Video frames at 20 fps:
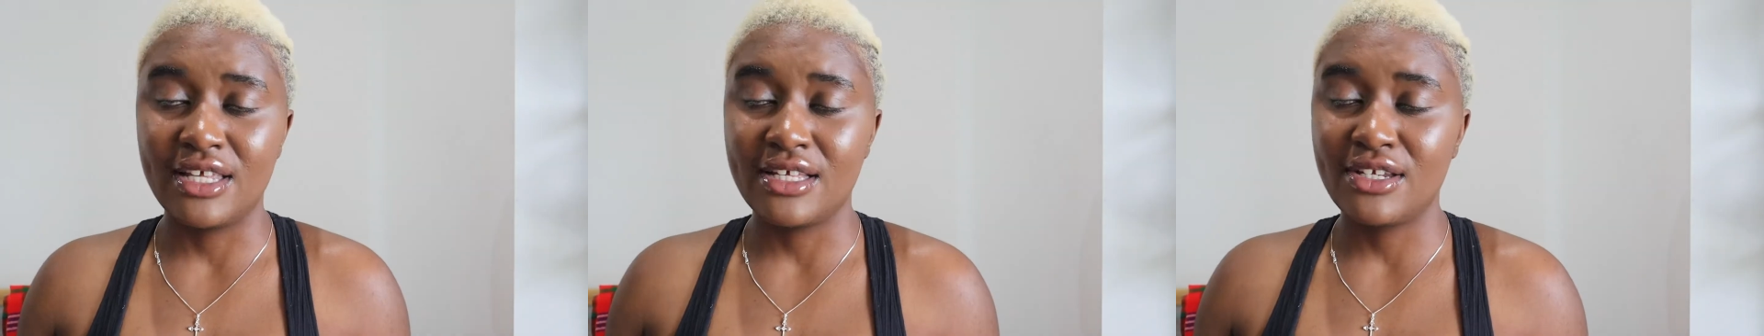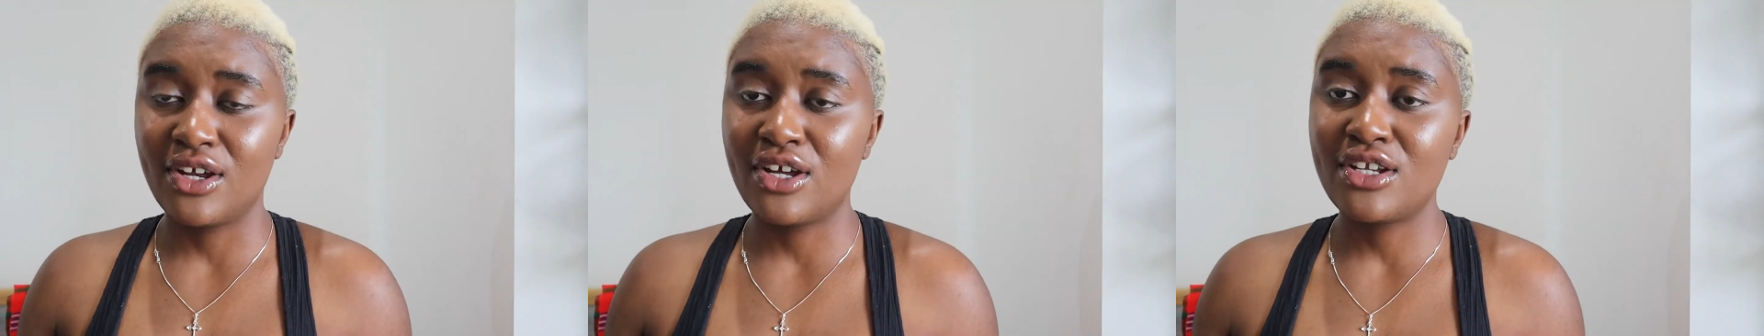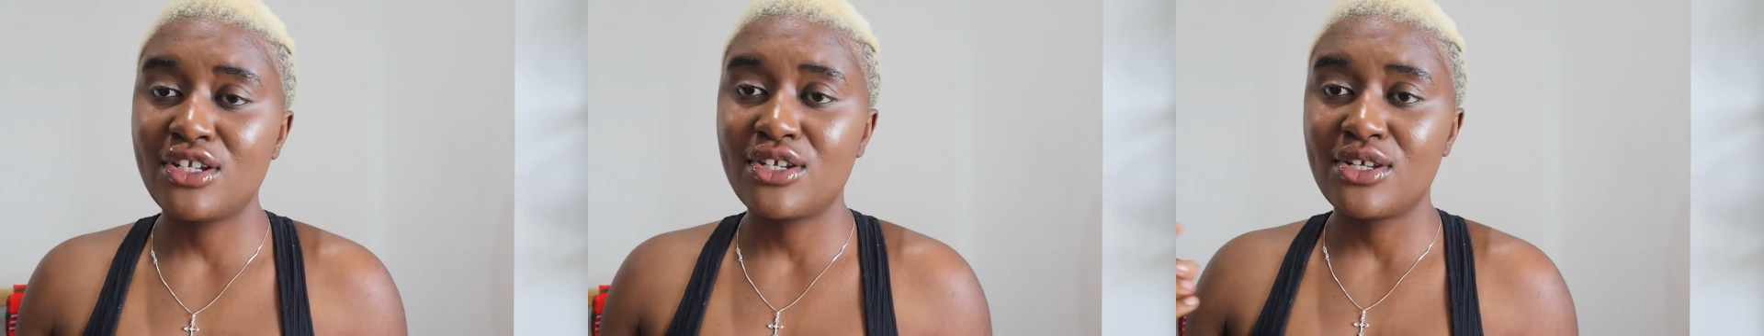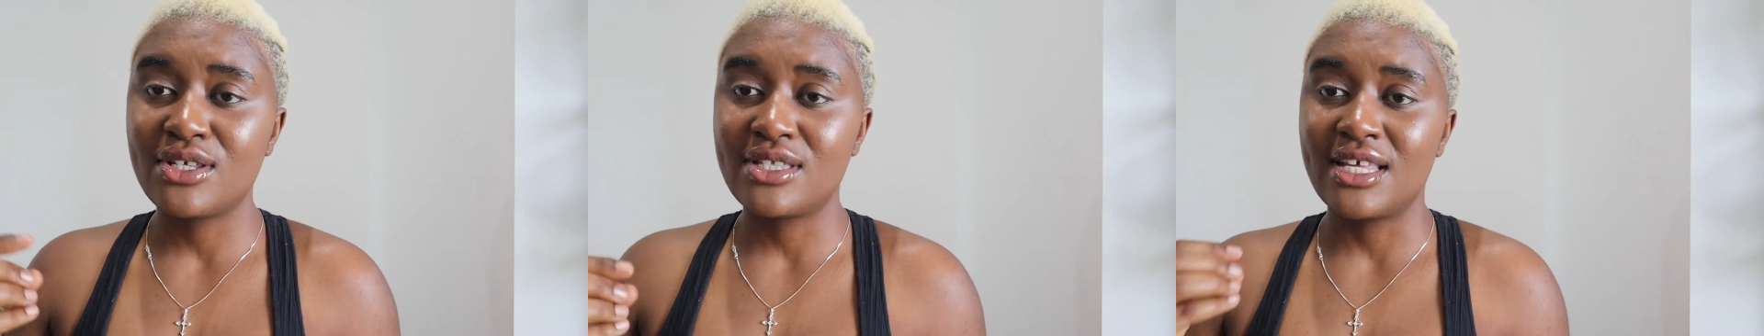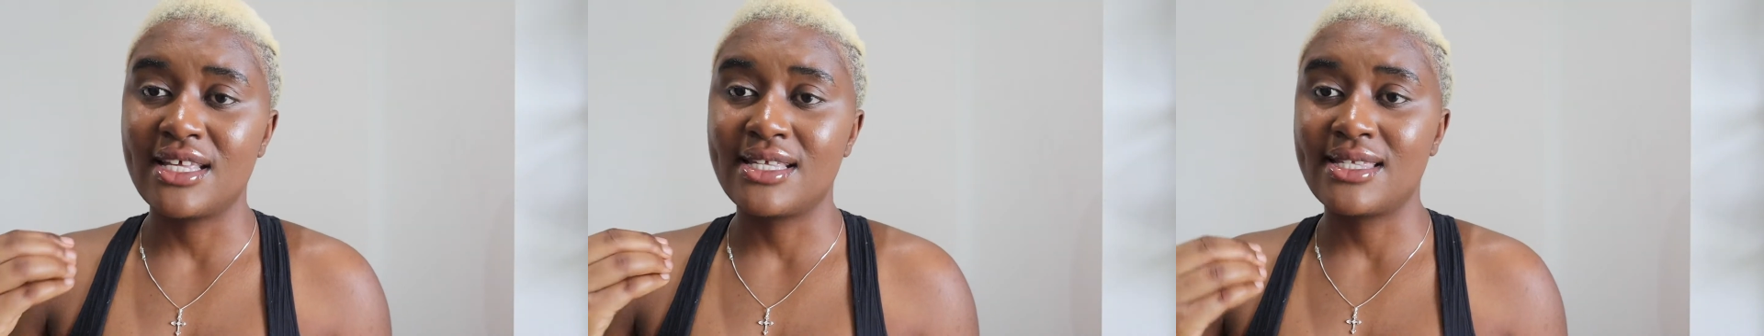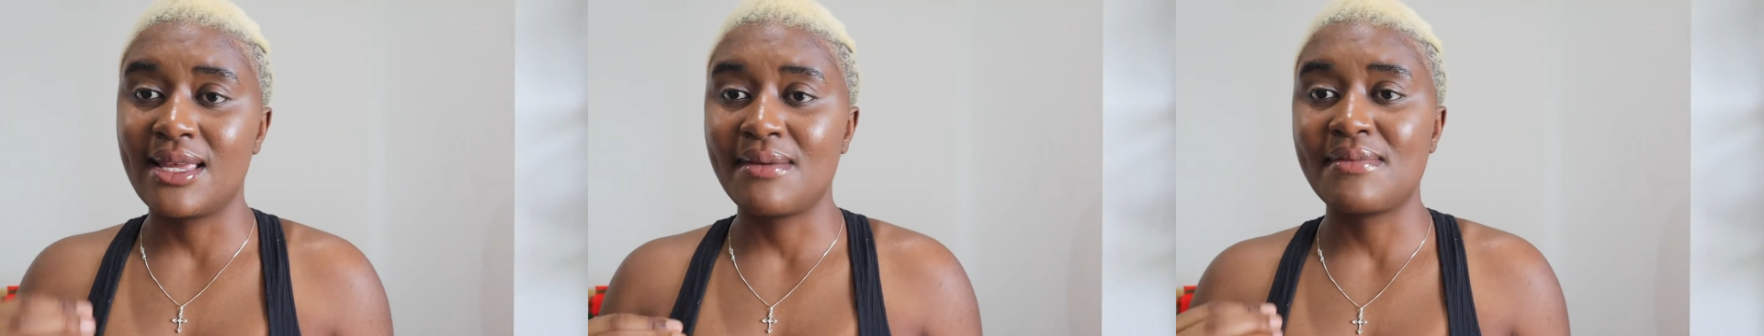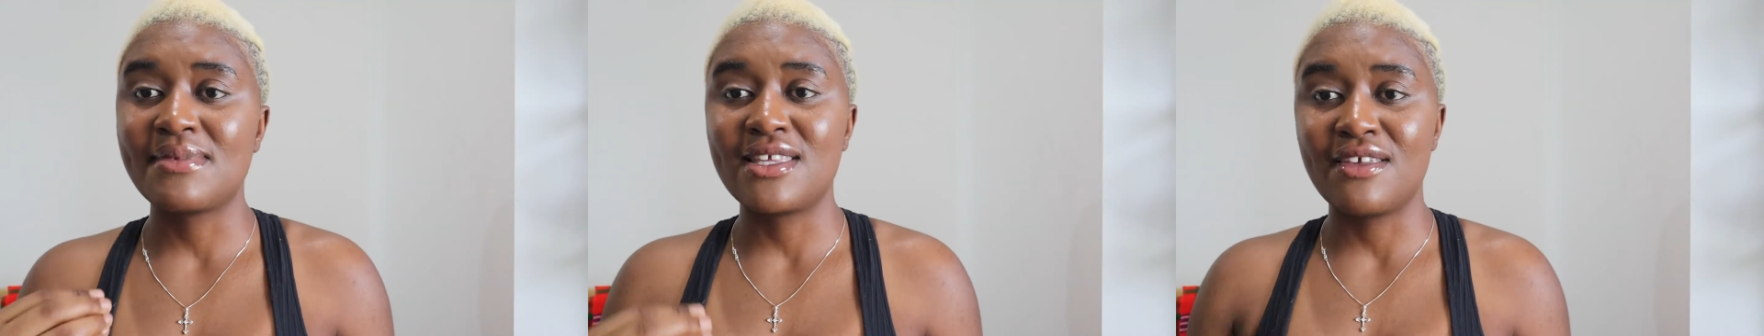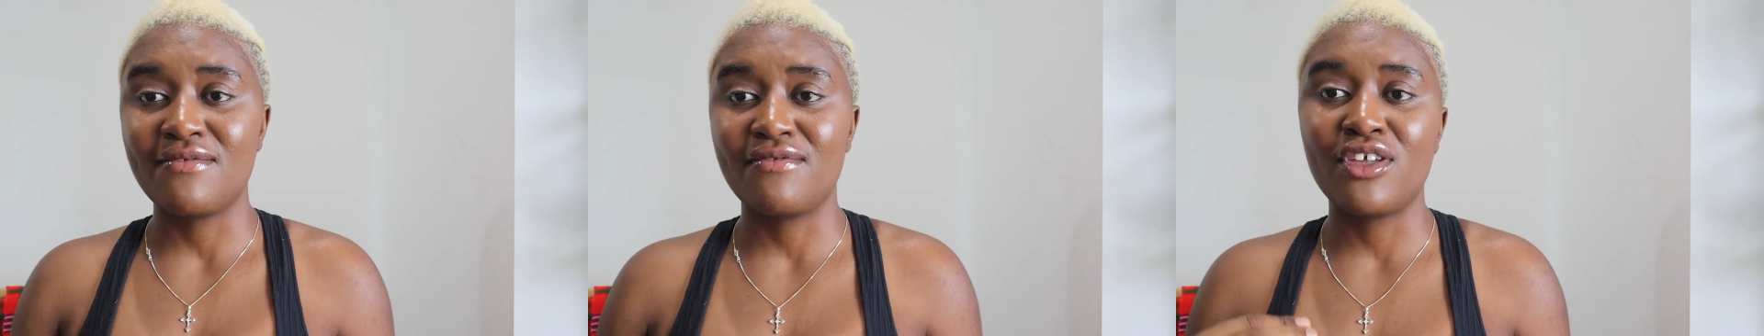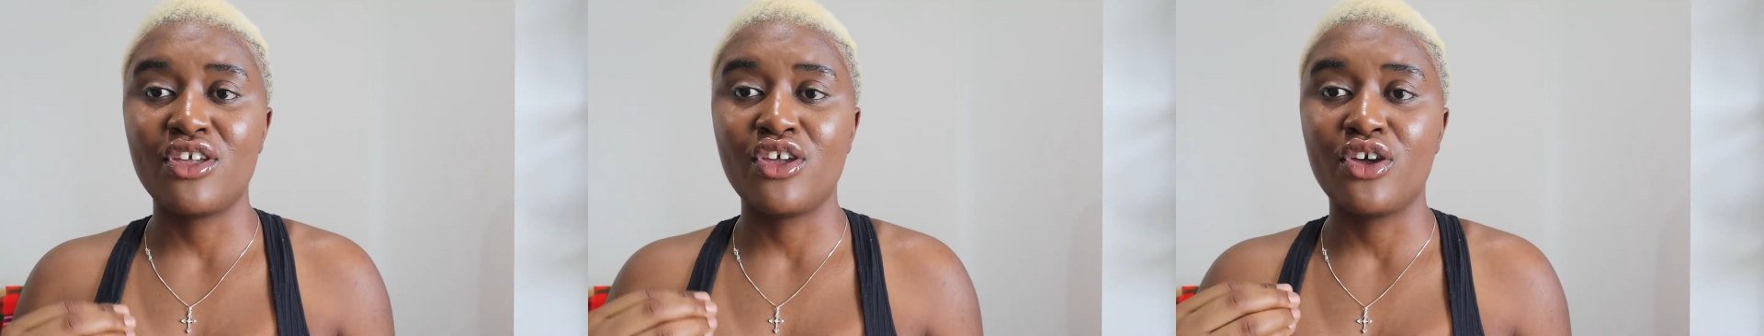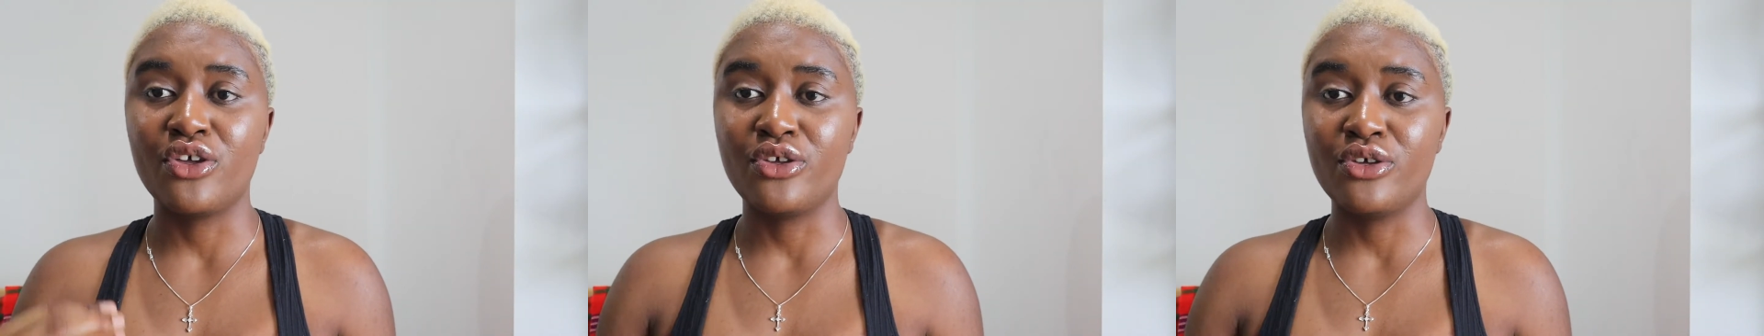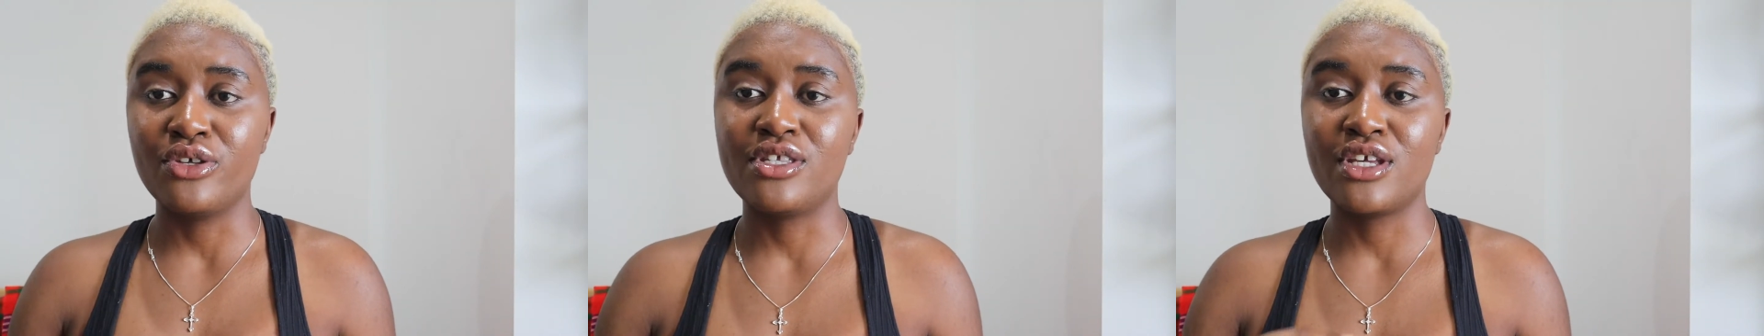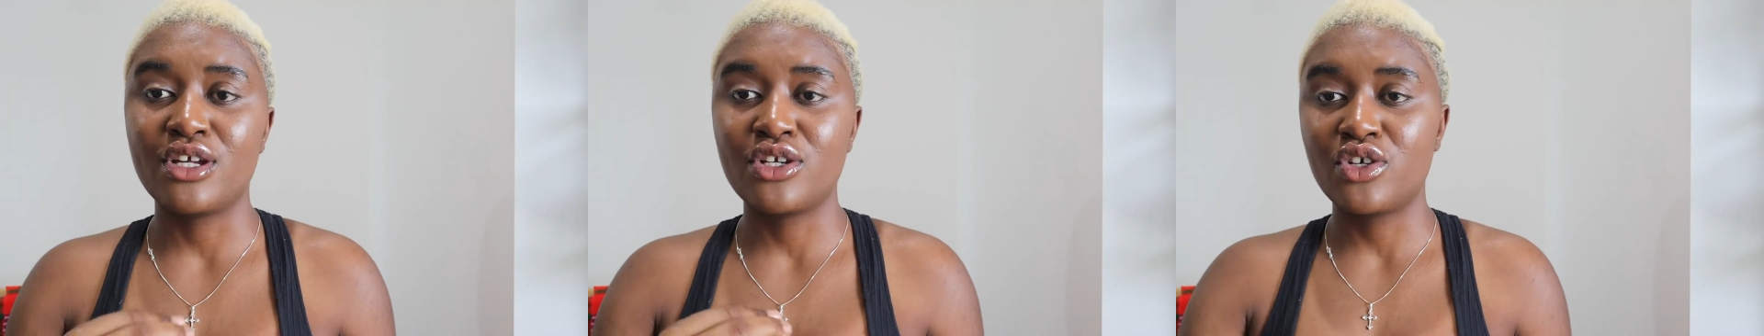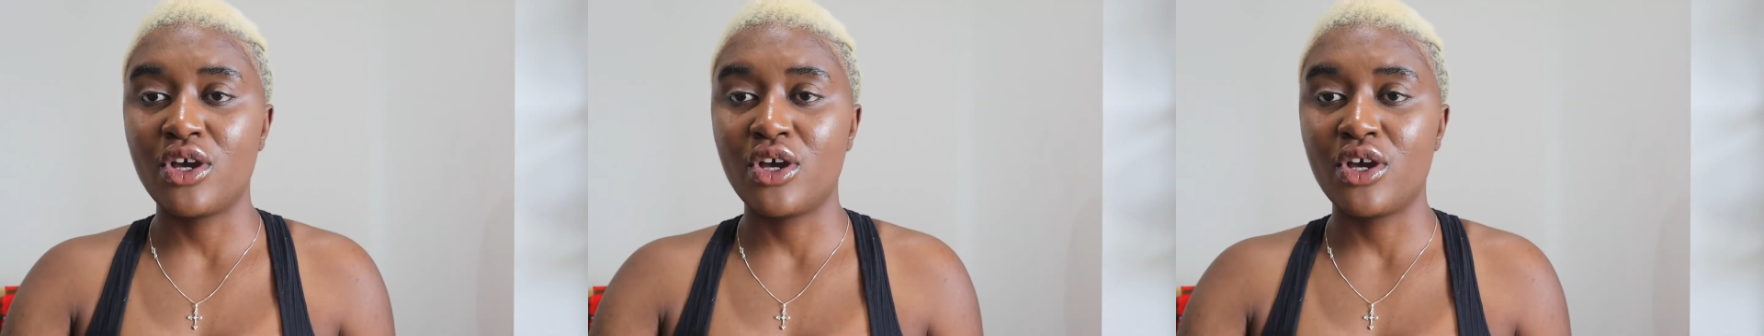Don't use the same CV you're using